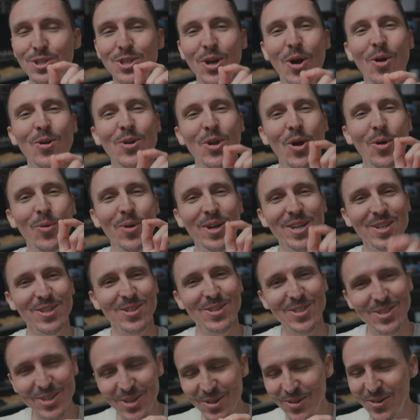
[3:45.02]
don't know what you're
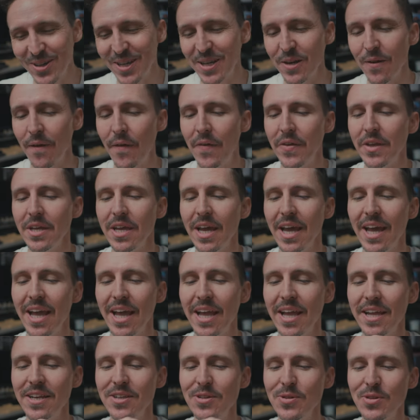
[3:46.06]
doing
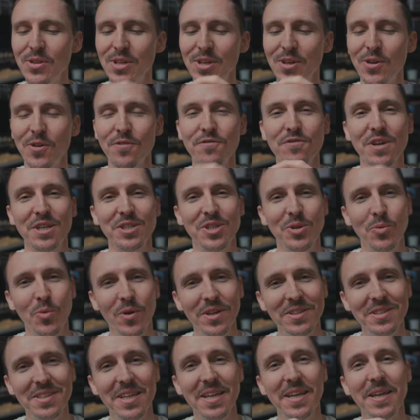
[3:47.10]
and you think you're fixing
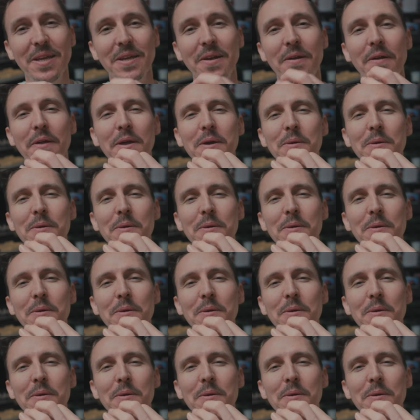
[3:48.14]
one thing,